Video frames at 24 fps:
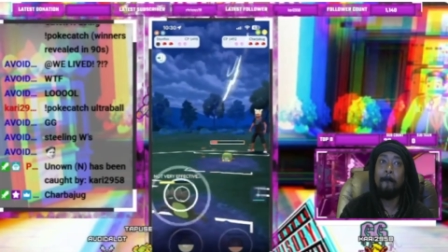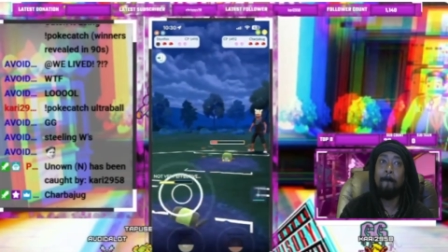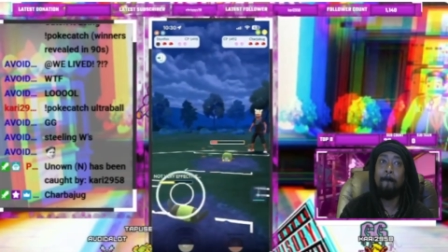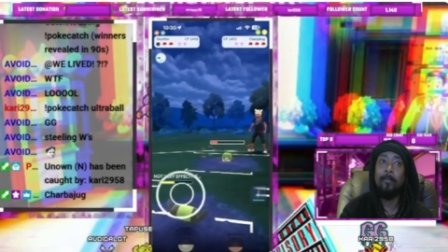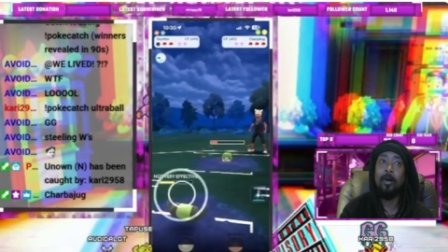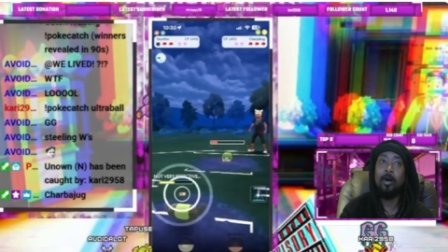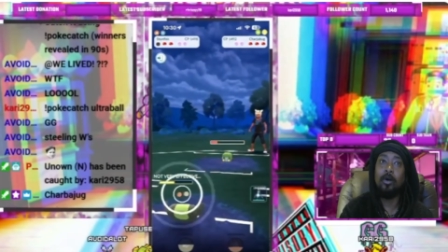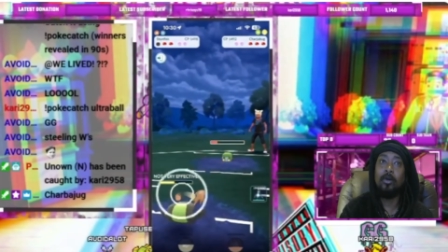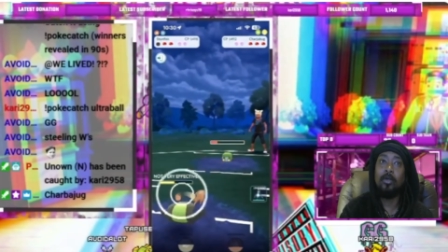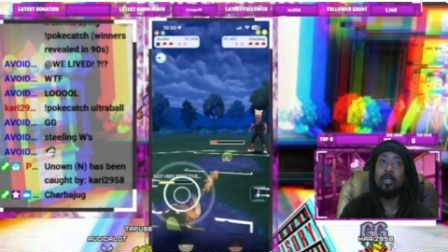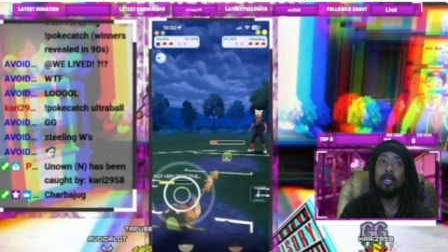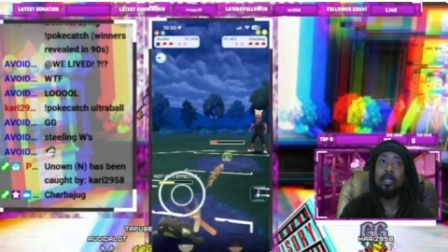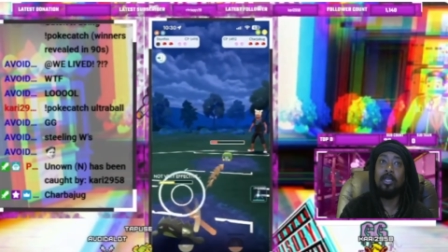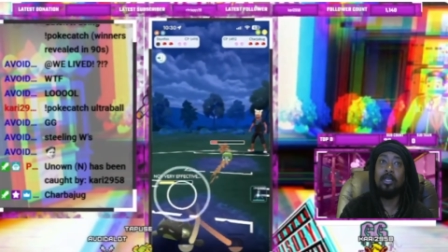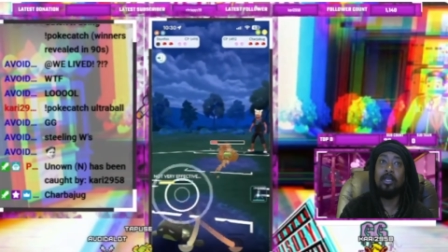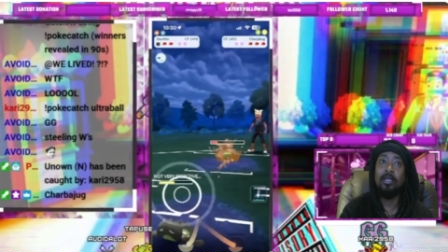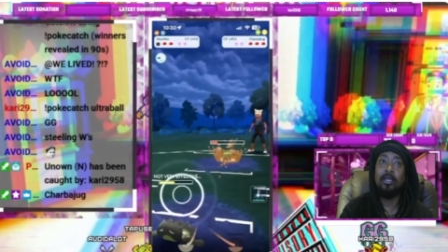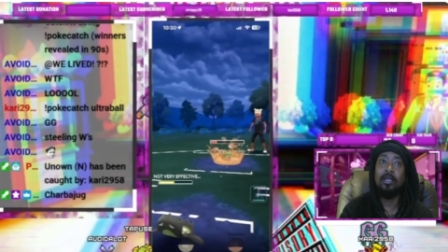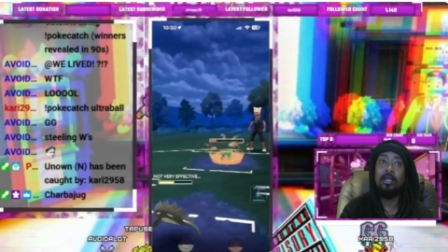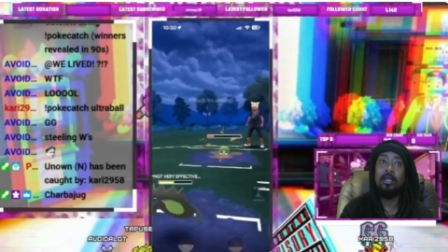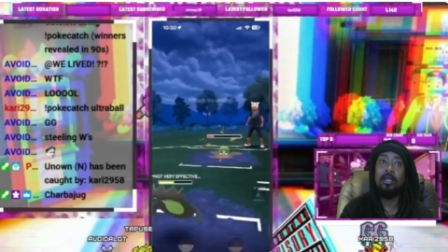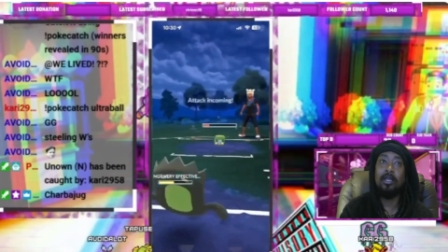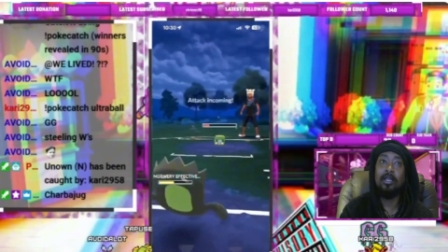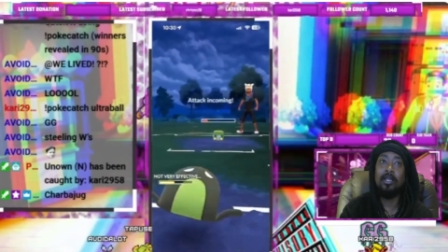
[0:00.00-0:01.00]

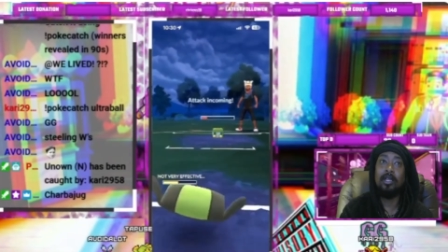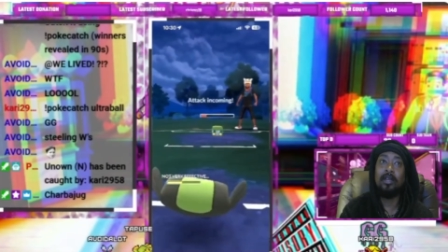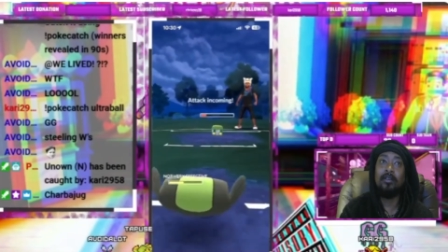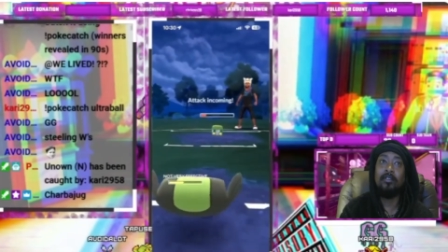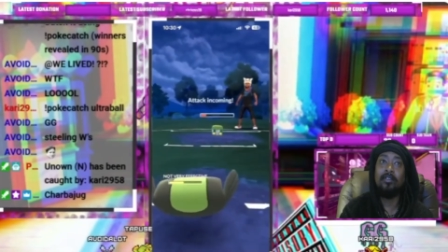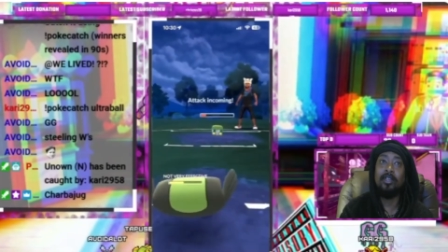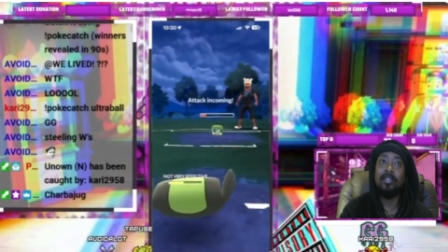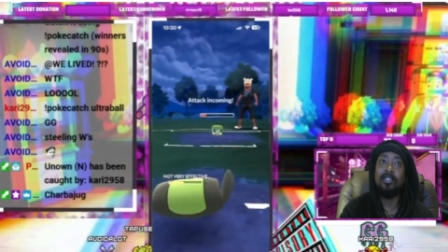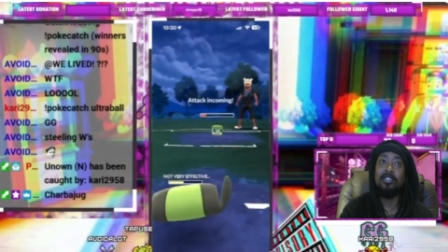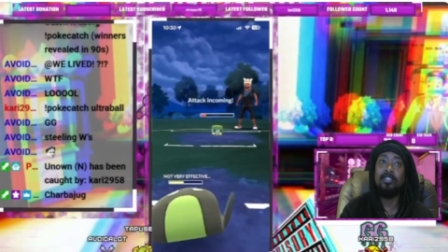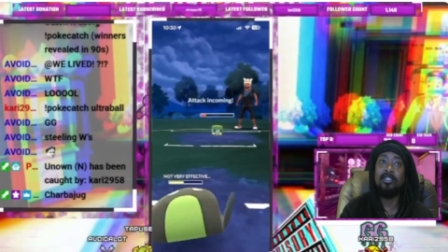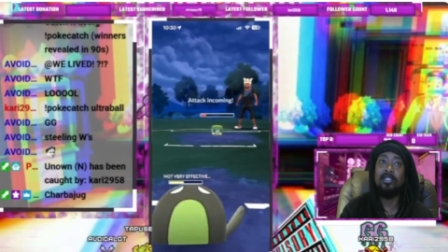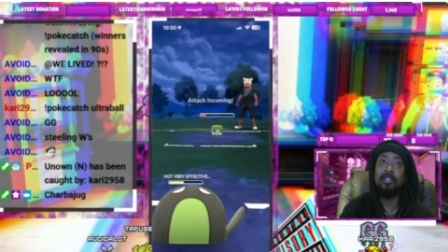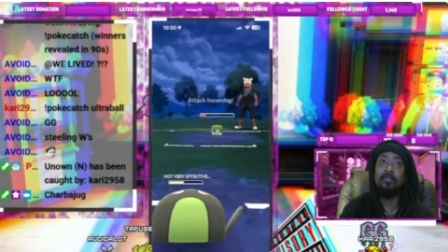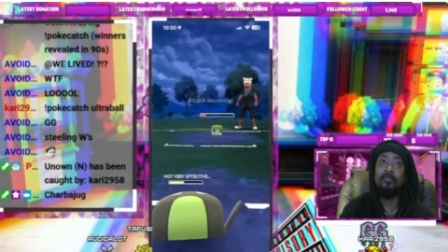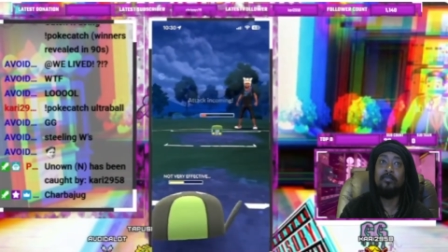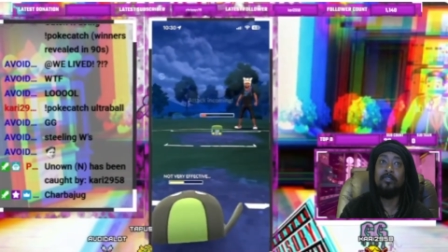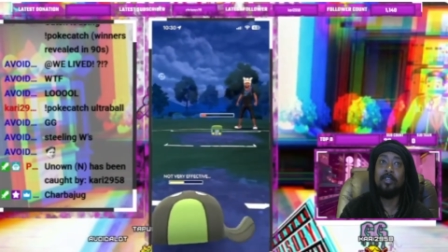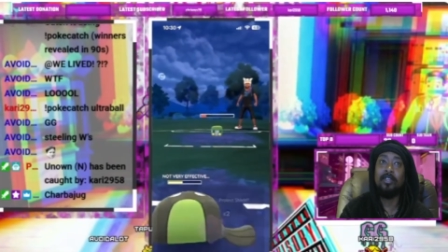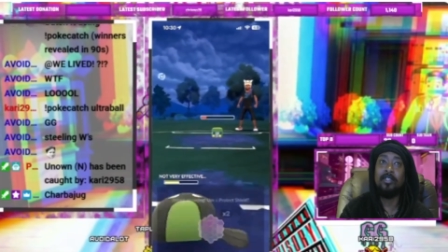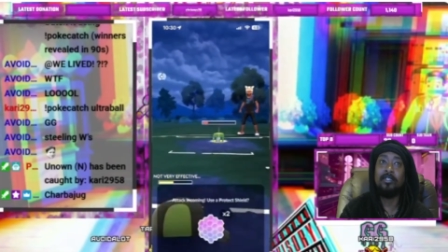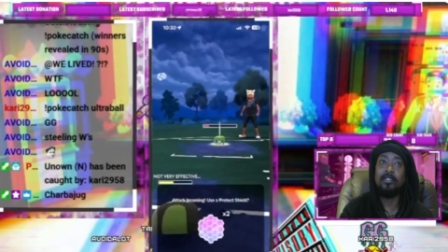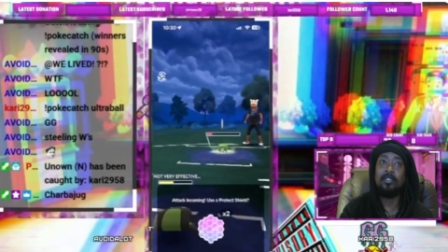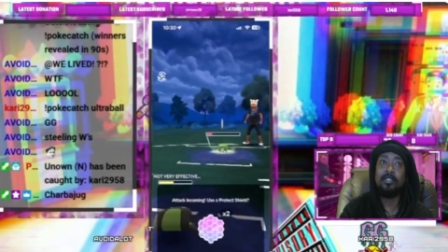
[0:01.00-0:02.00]
Galarian
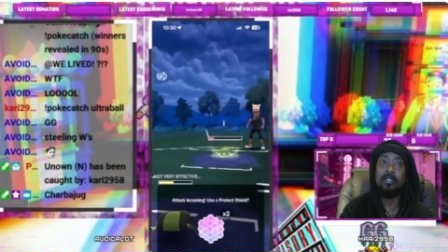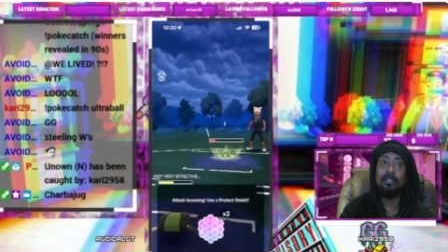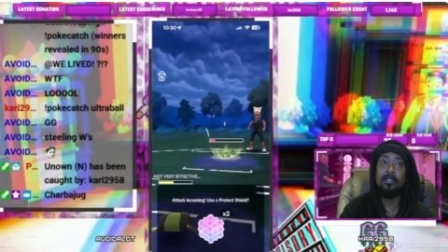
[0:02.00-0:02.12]
G-Fisk